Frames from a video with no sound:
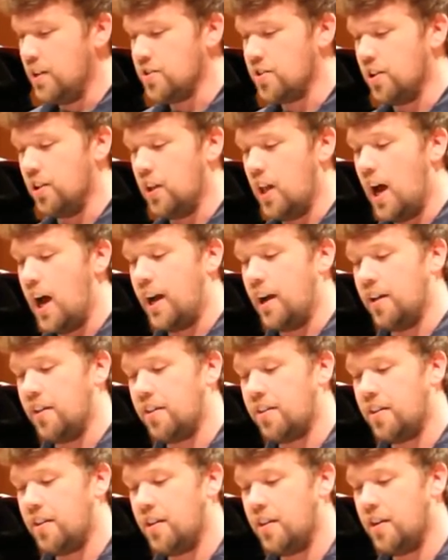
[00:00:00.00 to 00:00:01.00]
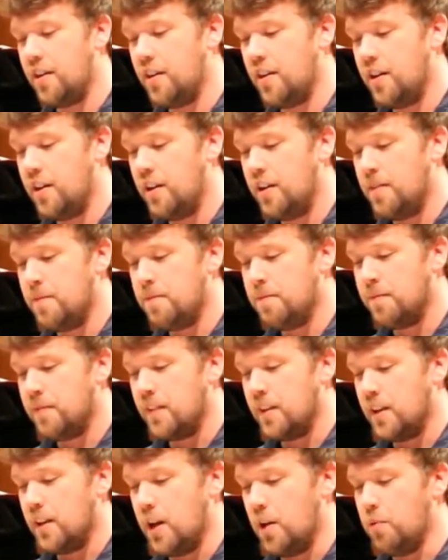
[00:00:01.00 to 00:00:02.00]
is Goliath.
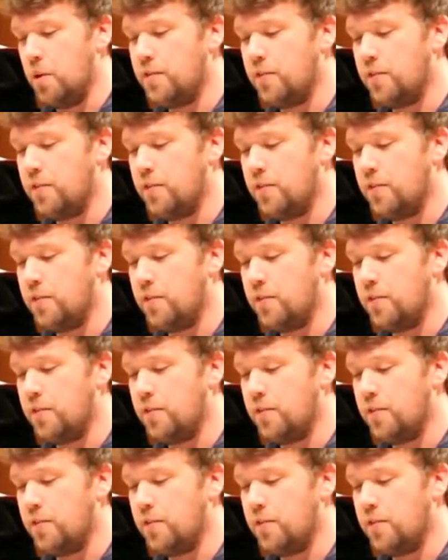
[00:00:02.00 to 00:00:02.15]
And